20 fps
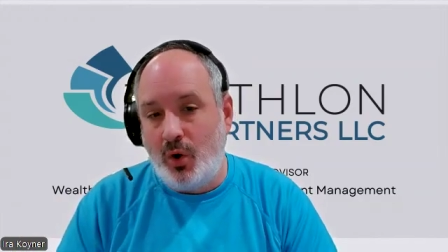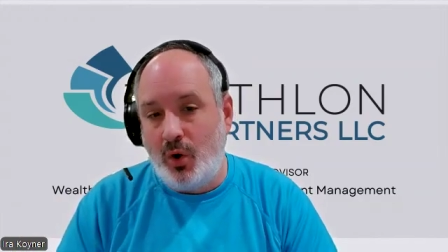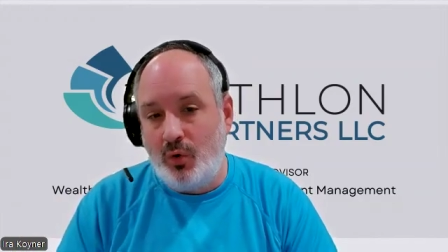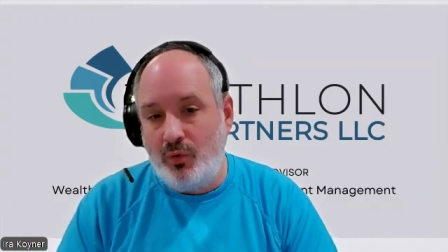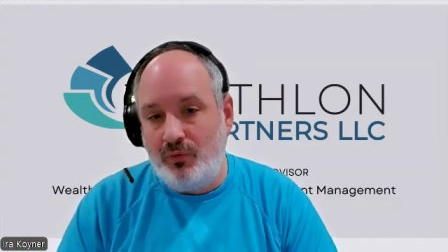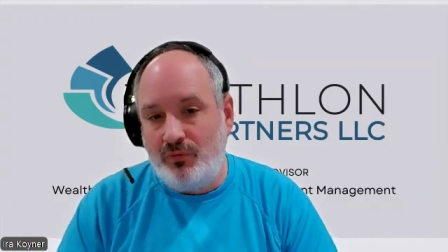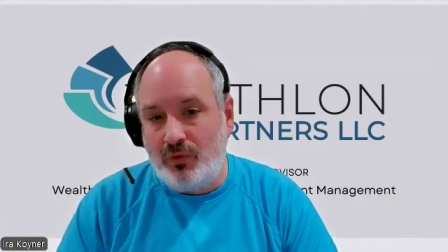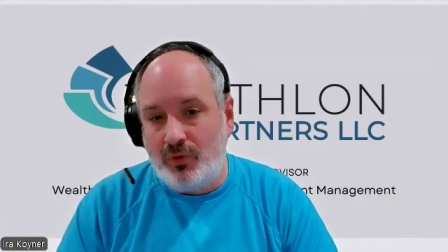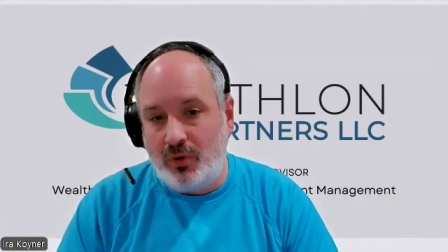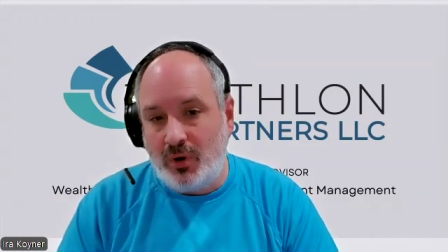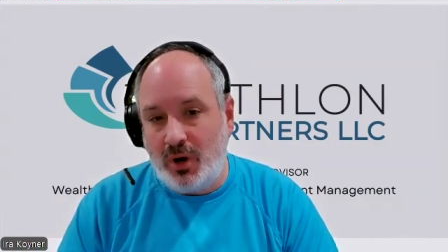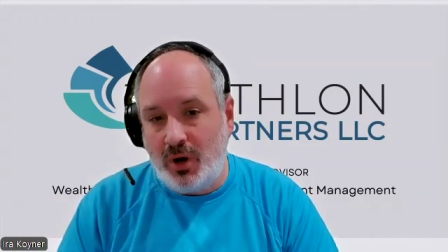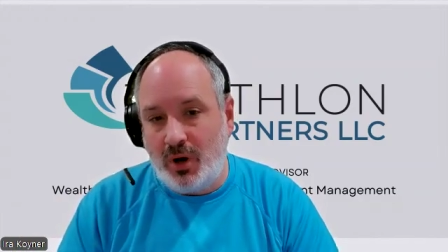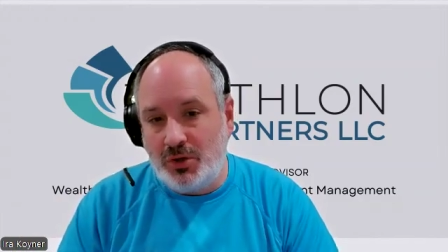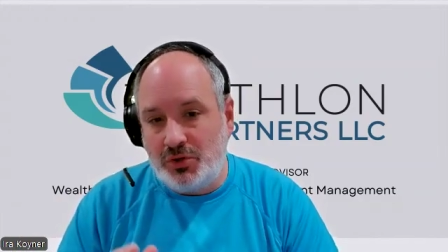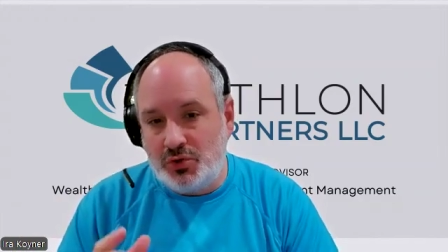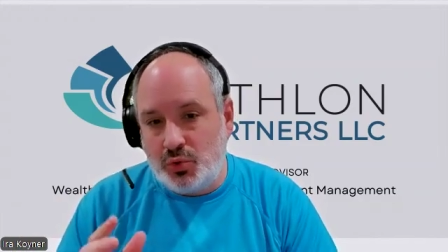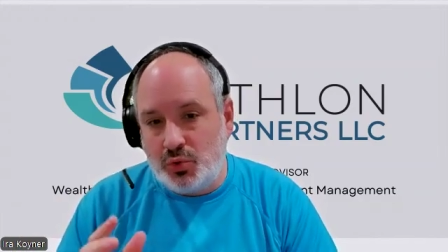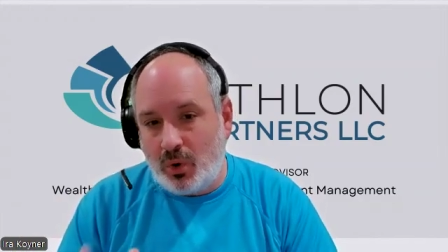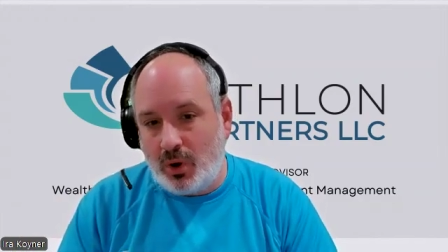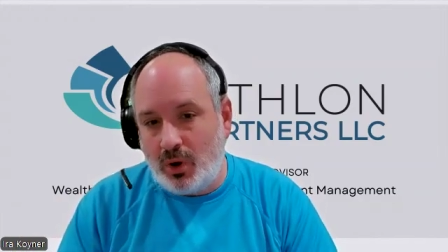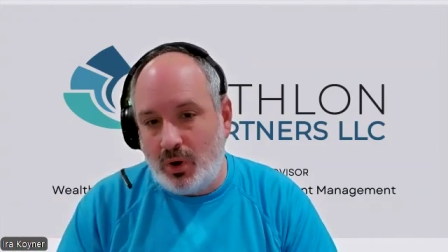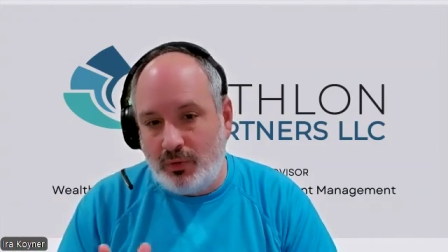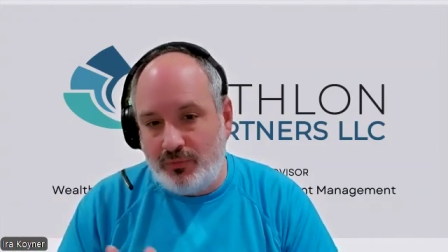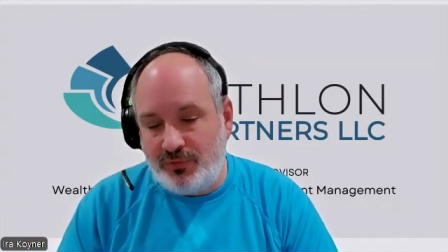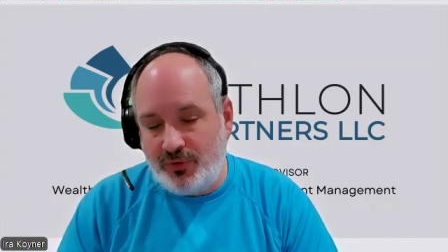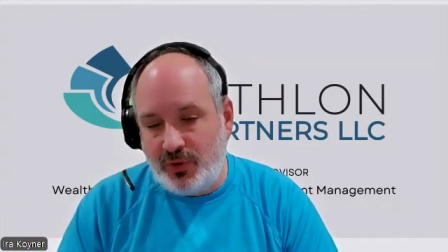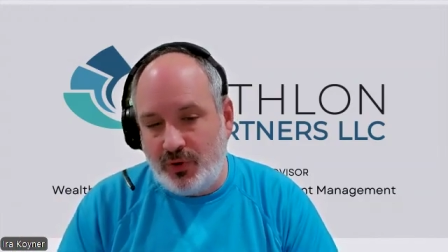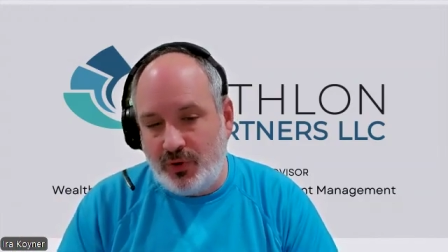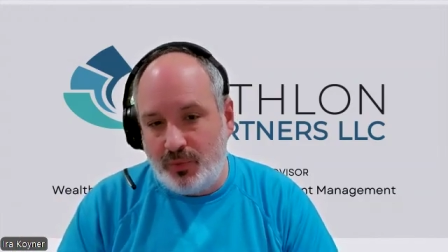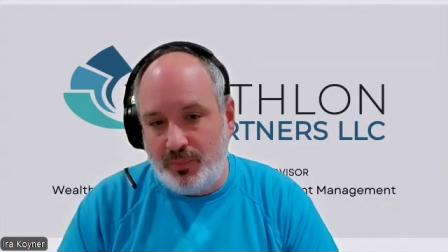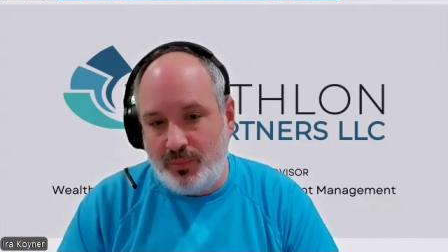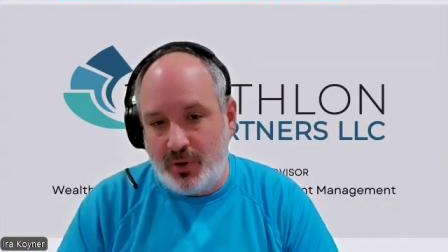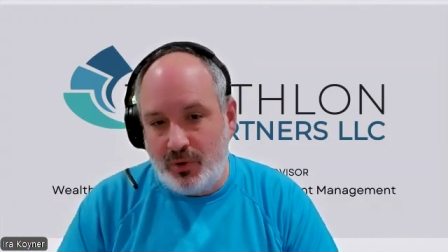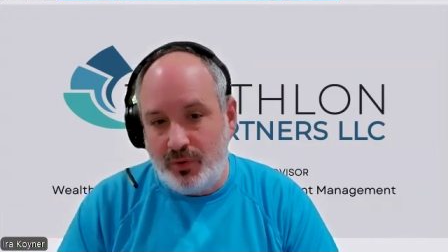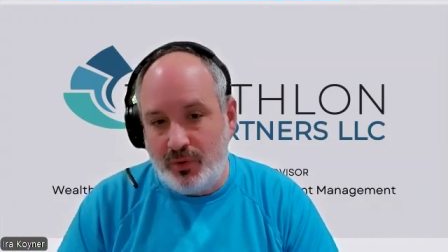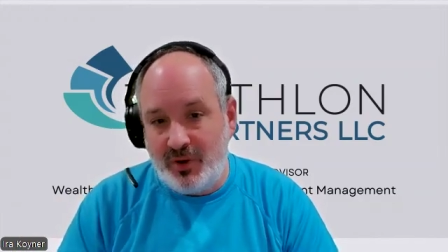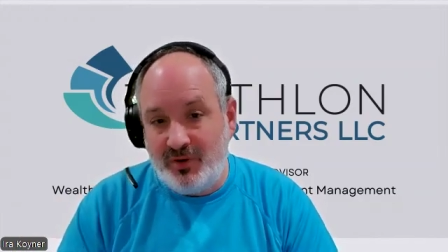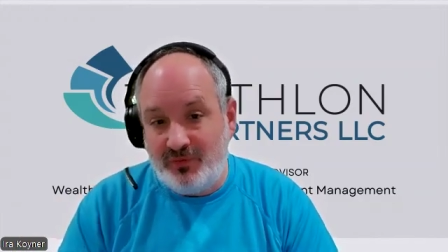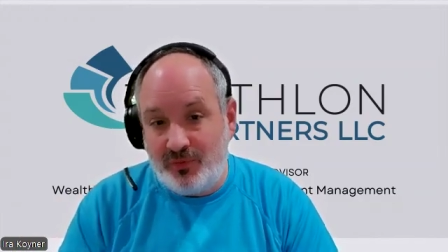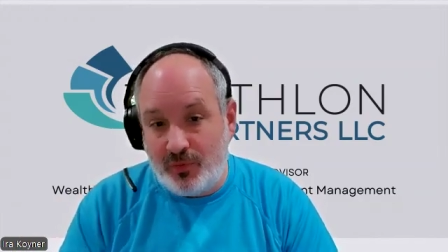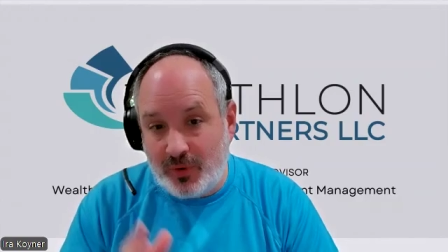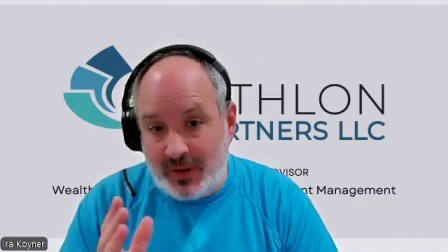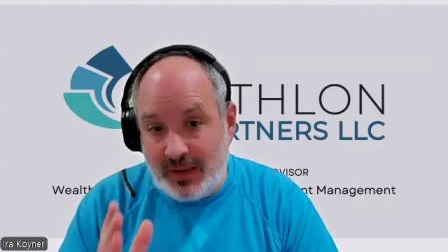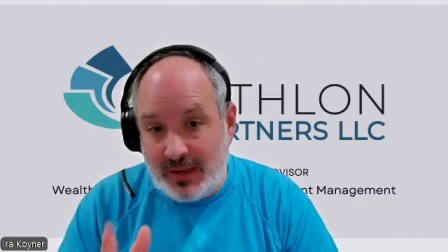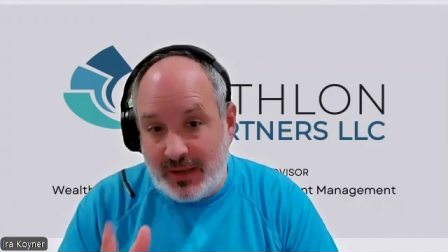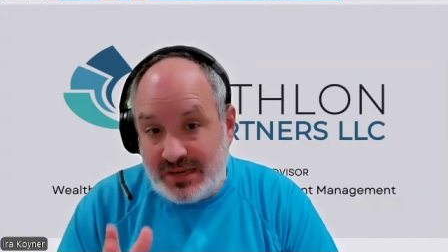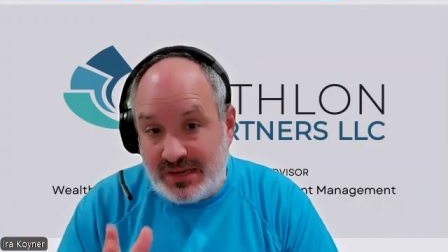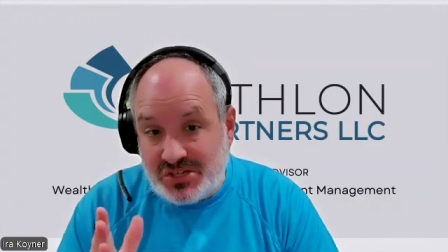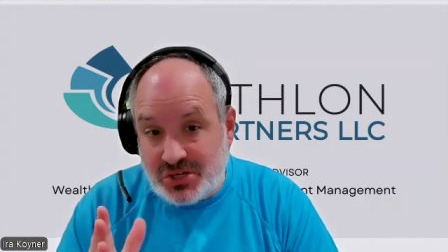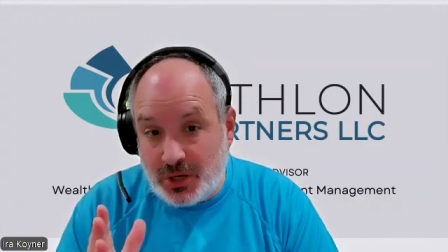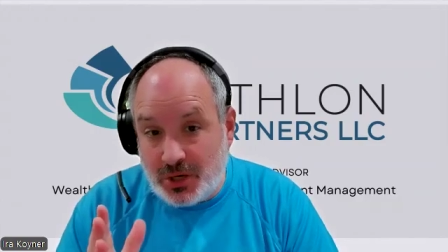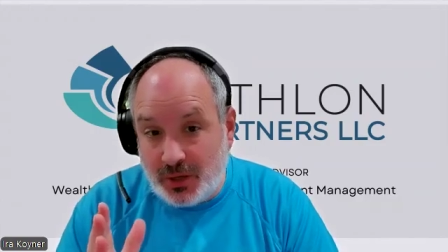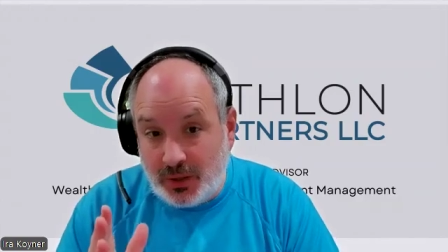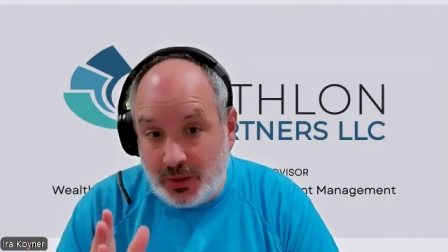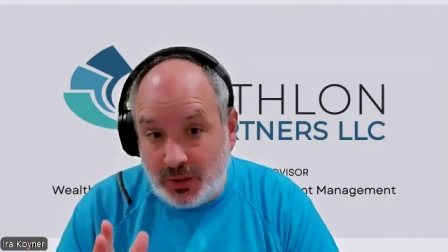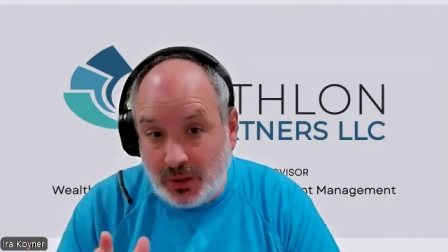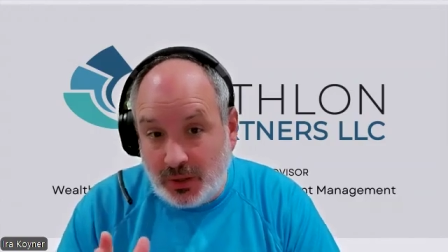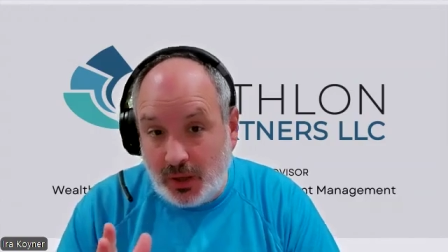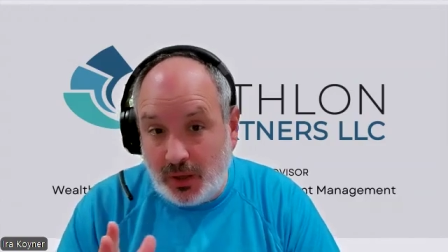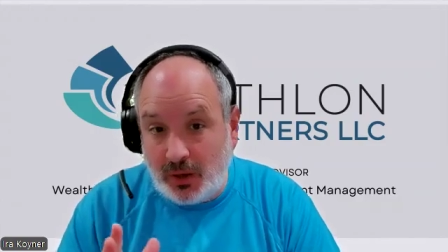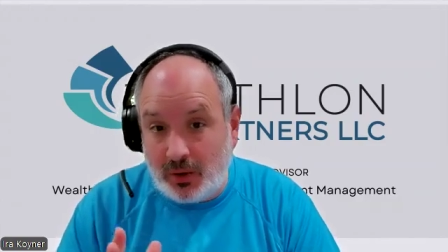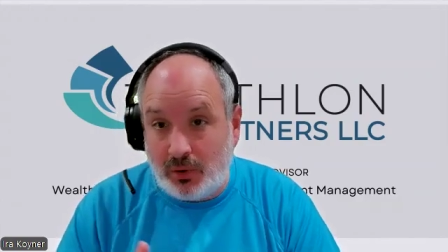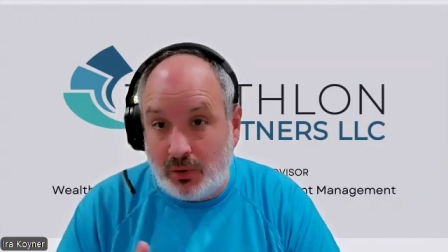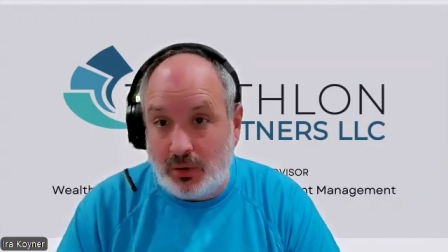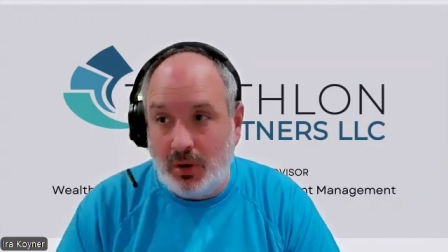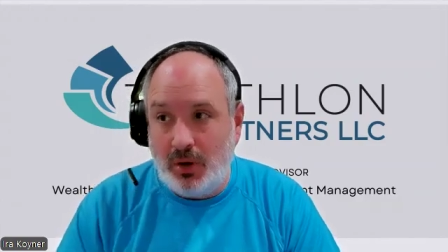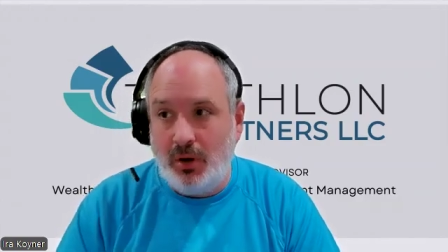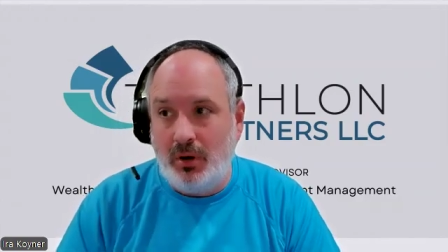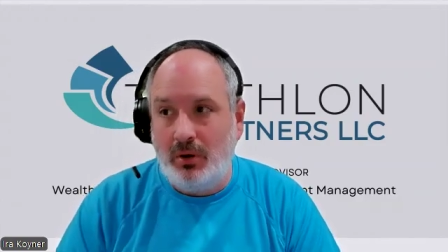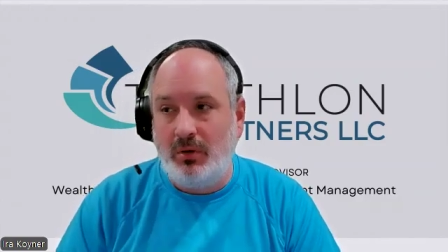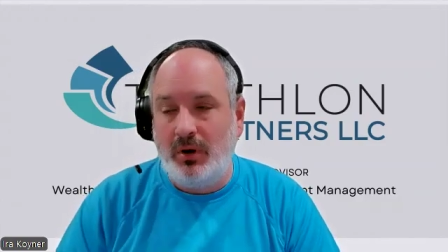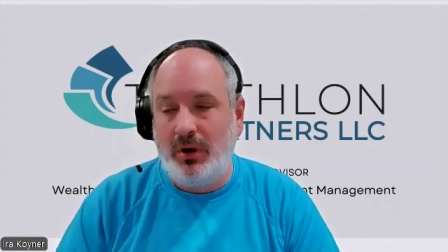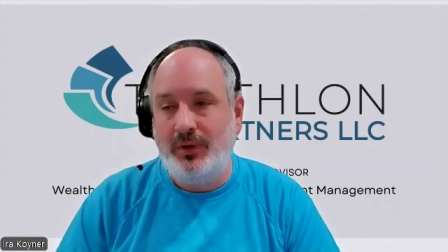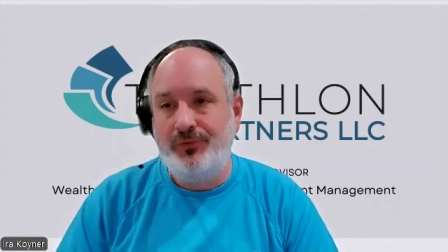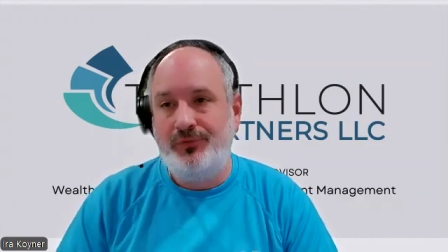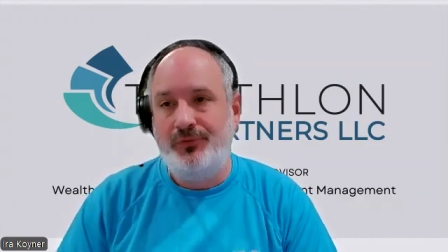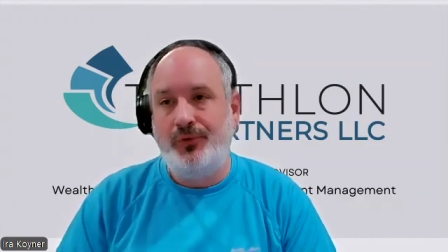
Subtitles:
over a 12-year period for each year, right?